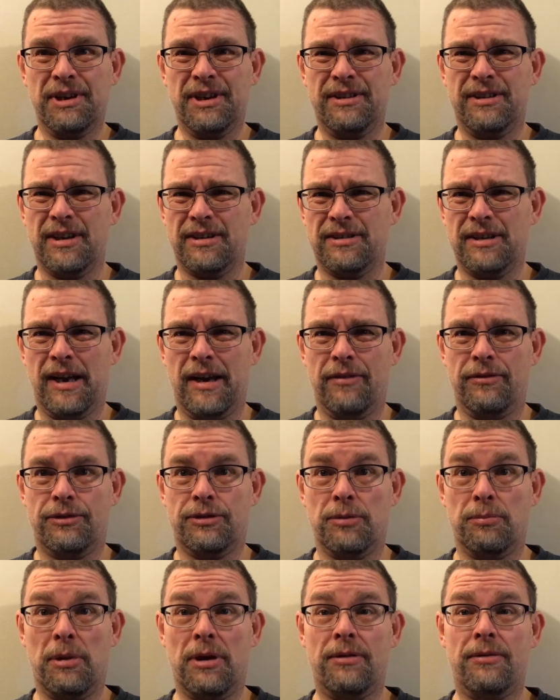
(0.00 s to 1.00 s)
but it doesn't
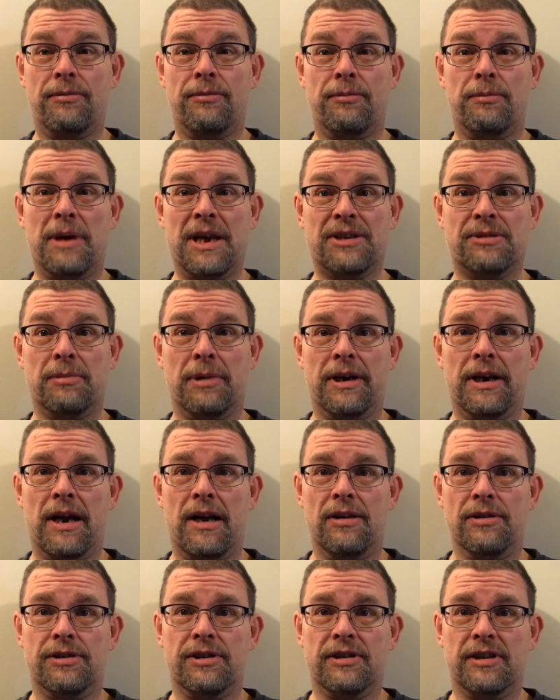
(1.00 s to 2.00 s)
have, so the best of my
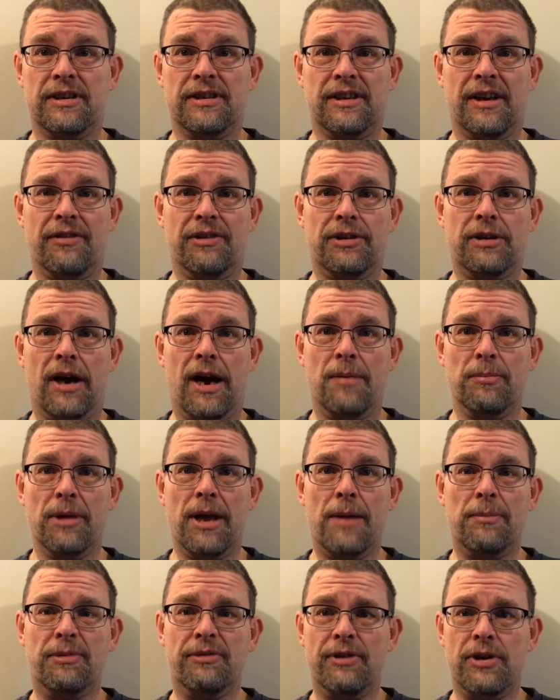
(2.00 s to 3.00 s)
knowledge, it doesn't have a
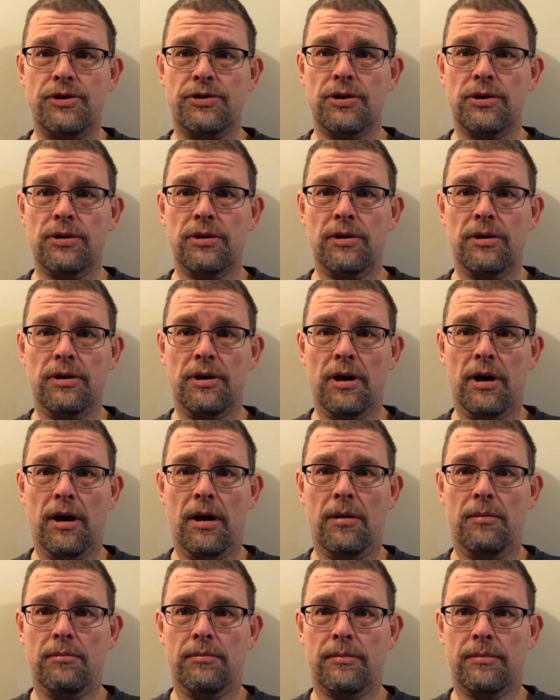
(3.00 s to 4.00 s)
time-lapse feature.
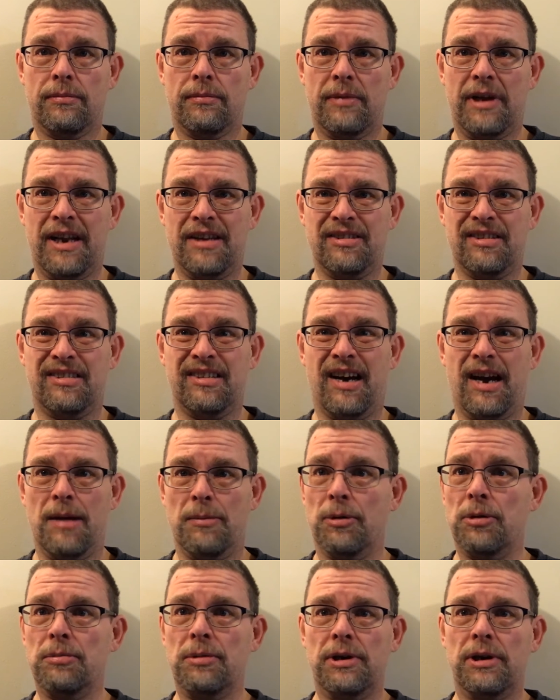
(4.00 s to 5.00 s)
It has a
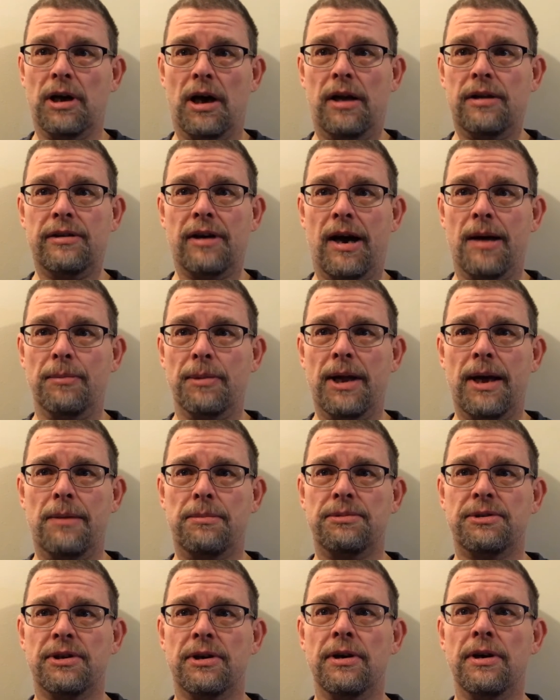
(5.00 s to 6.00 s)
timer, but not
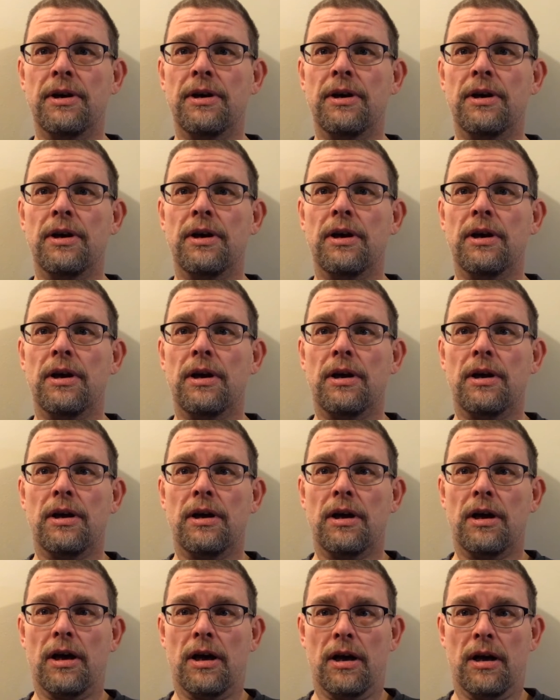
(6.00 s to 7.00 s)
time-lapse.
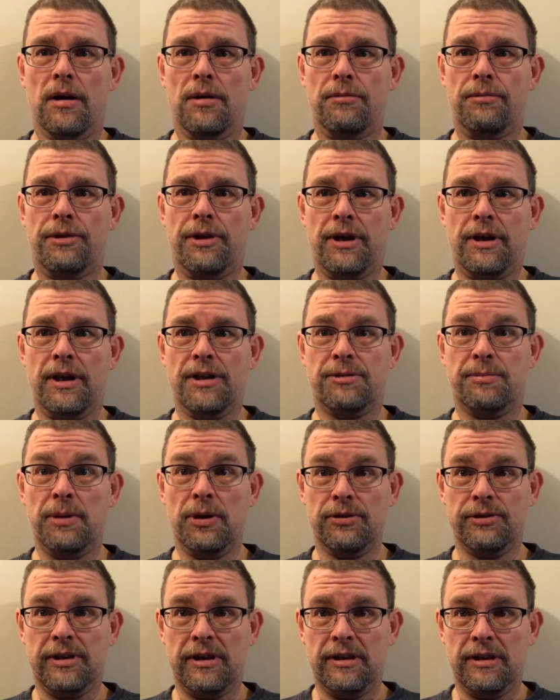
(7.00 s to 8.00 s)
It's
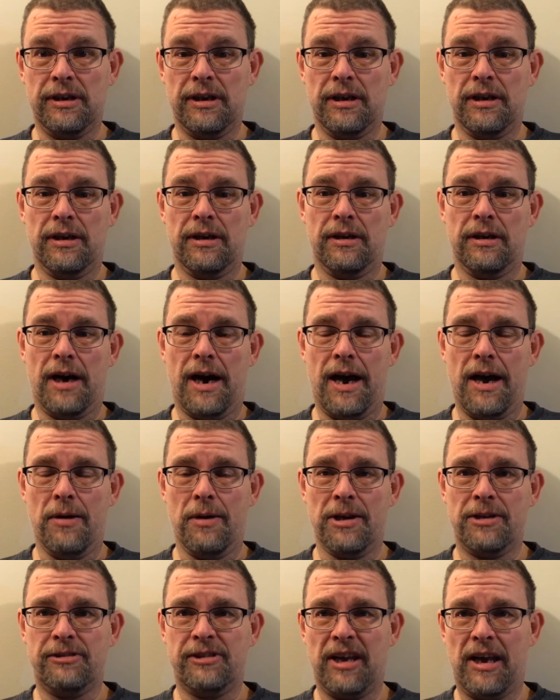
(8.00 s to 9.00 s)
built into
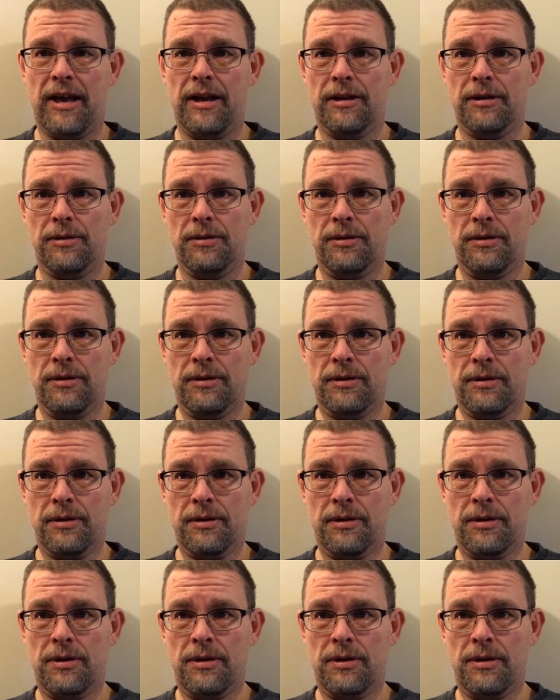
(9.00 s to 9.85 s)
iOS 10,